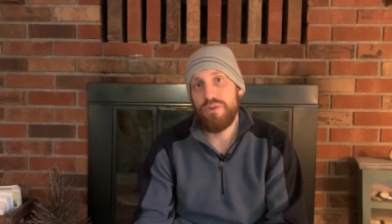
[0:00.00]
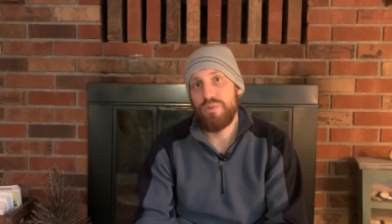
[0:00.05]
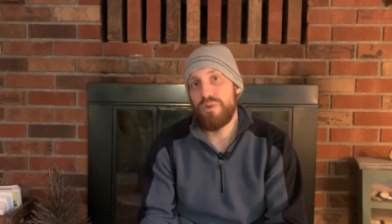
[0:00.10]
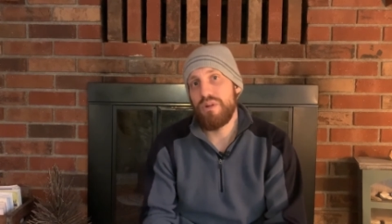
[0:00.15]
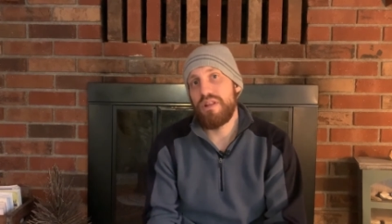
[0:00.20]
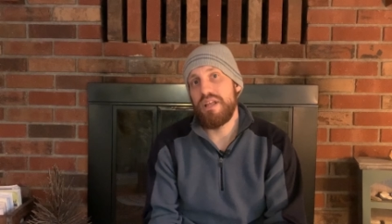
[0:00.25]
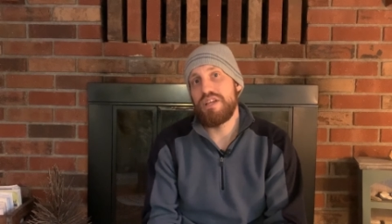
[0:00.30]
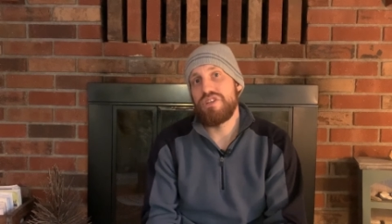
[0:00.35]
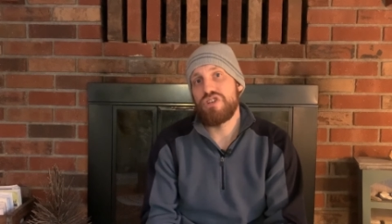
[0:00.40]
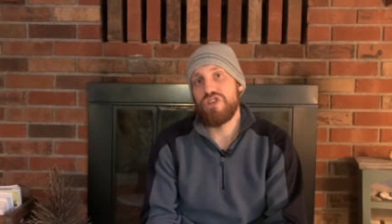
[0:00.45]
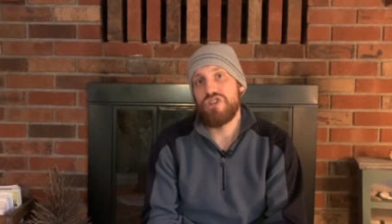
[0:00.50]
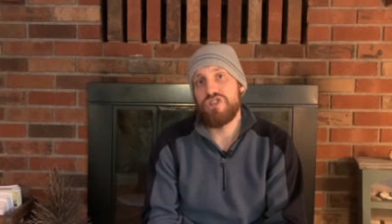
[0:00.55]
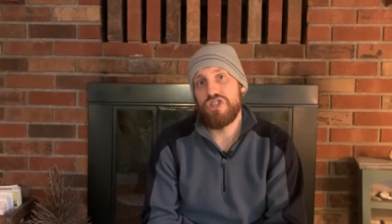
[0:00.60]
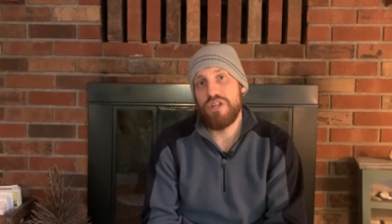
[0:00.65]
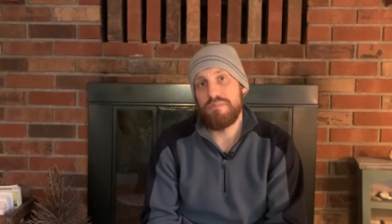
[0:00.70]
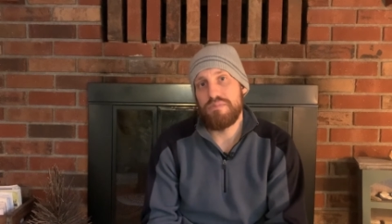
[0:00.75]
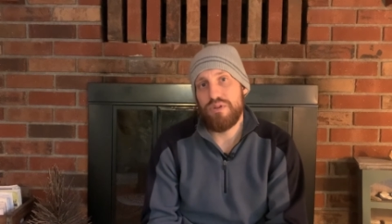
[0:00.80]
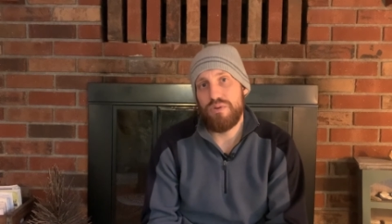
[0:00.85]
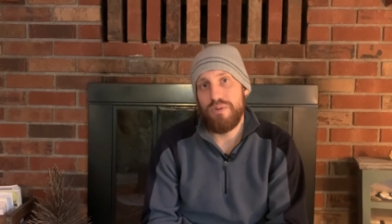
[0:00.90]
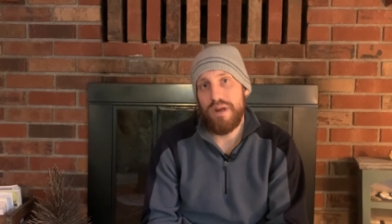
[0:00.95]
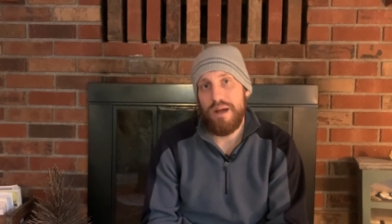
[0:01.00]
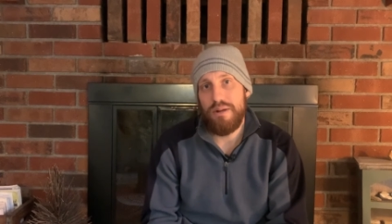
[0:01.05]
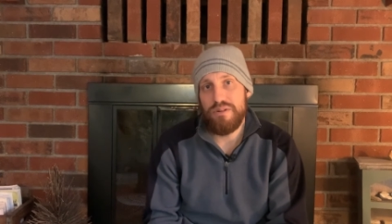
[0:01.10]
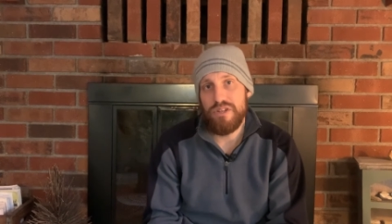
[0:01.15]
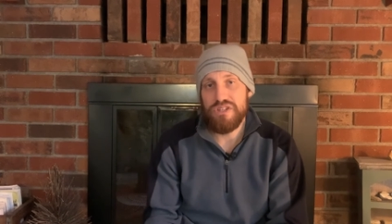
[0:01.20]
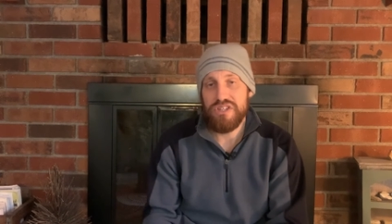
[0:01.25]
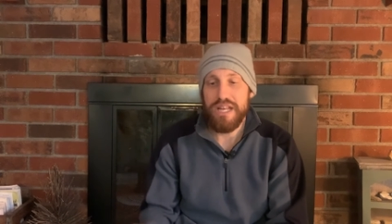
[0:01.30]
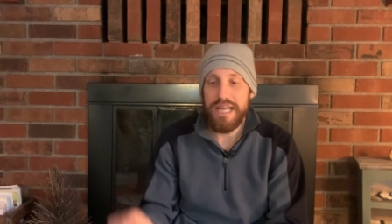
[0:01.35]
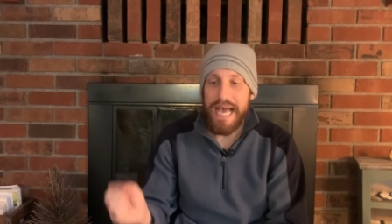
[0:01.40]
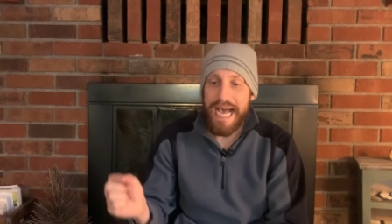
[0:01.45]
the relationships around
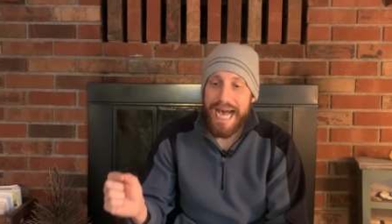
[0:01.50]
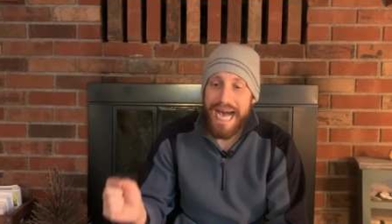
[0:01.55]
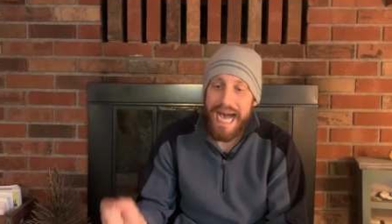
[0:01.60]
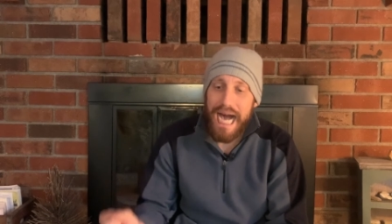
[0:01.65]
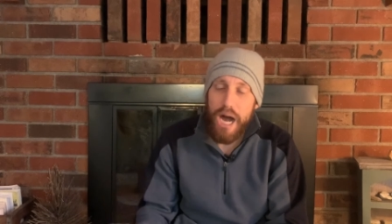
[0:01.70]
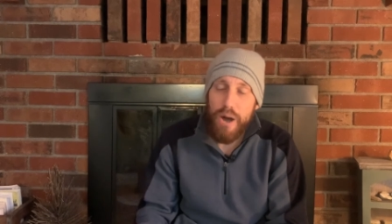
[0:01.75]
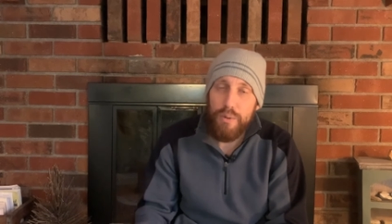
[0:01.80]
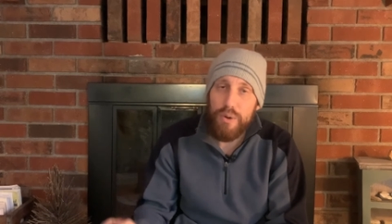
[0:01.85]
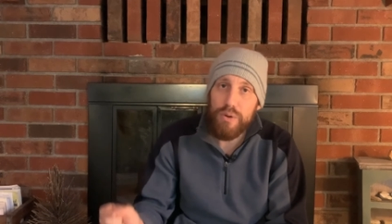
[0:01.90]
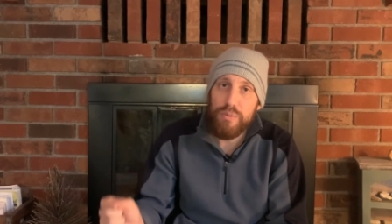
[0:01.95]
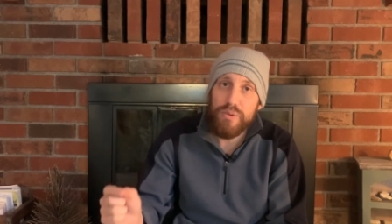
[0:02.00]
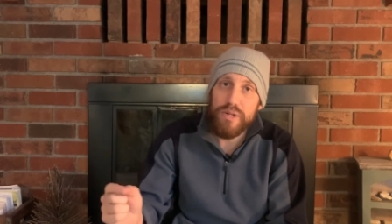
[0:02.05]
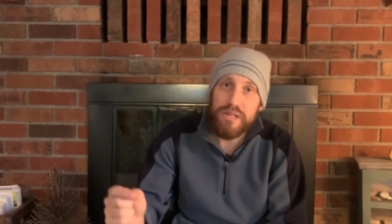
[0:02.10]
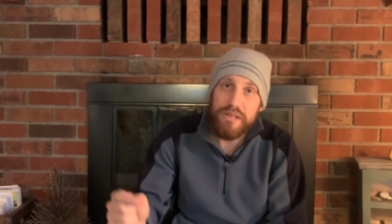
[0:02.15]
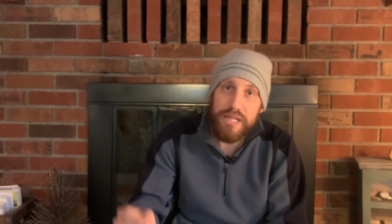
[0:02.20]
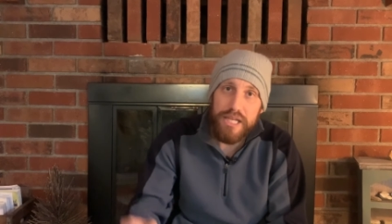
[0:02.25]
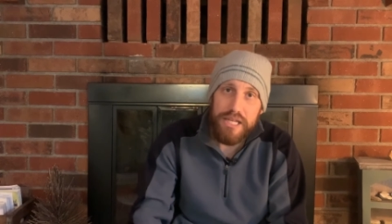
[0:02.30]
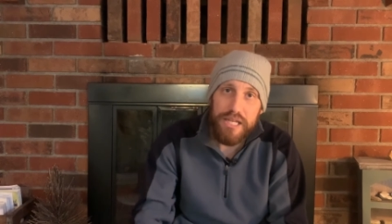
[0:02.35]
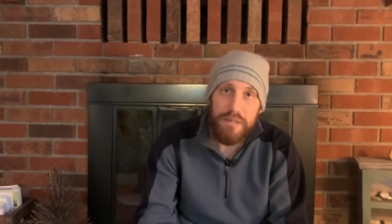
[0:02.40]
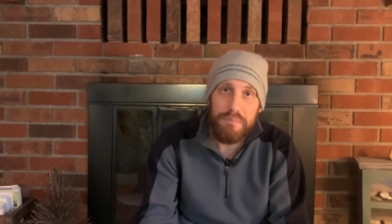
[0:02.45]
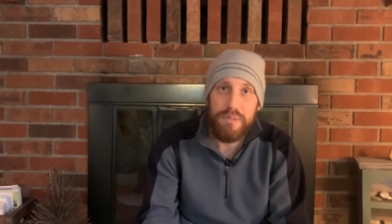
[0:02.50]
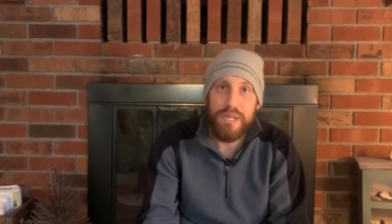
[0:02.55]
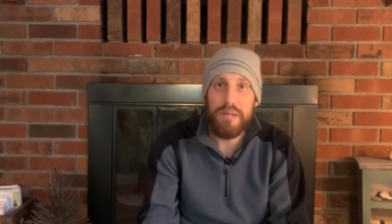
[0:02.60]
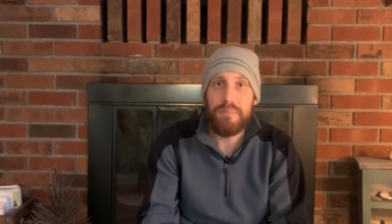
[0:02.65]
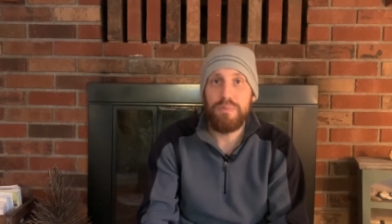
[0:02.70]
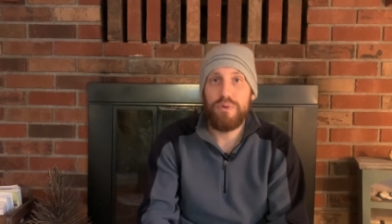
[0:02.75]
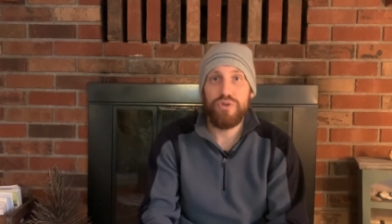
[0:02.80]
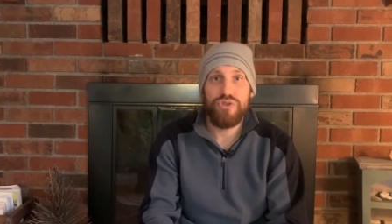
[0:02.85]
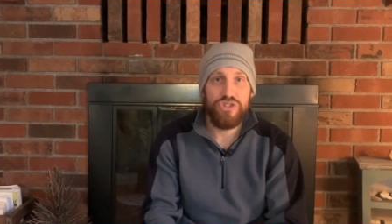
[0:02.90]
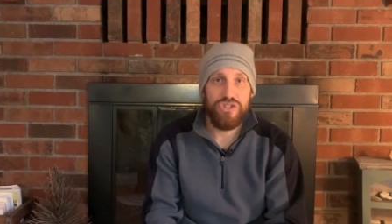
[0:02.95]
us and how are we leading
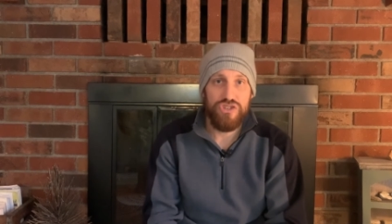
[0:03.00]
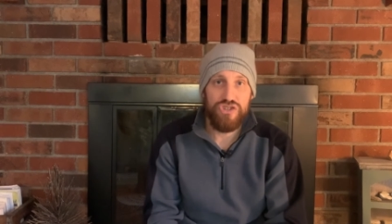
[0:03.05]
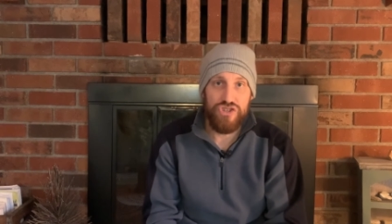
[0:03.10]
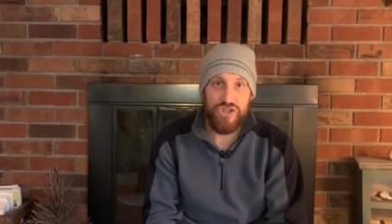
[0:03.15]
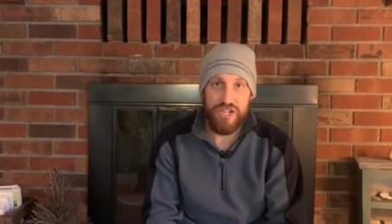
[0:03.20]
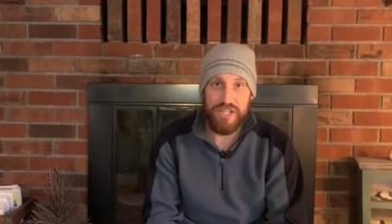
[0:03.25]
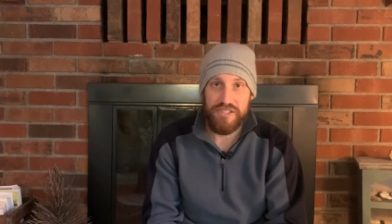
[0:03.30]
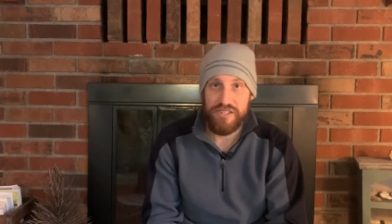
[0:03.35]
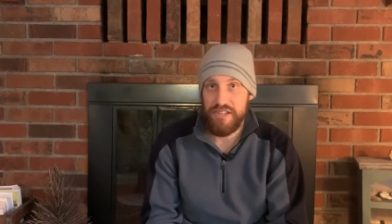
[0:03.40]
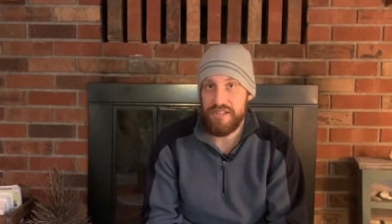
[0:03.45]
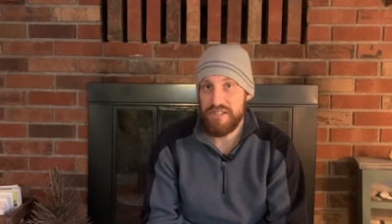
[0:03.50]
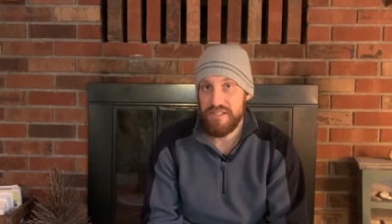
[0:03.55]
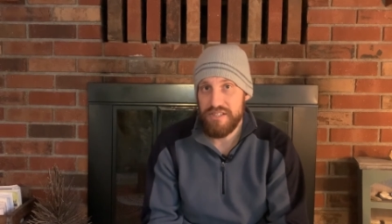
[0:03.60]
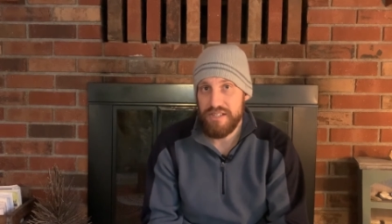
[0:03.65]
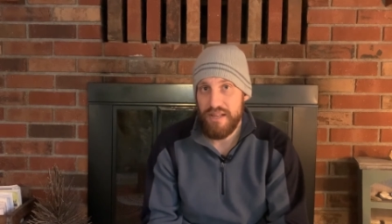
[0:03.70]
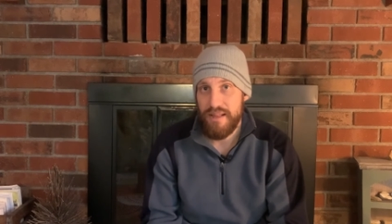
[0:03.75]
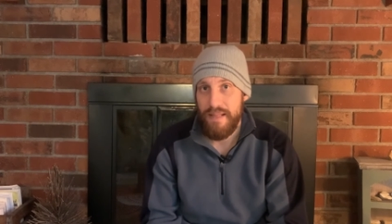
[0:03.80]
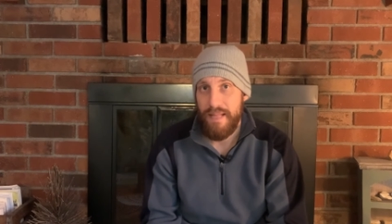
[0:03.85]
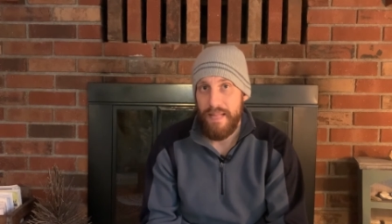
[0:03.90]
people to Jesus?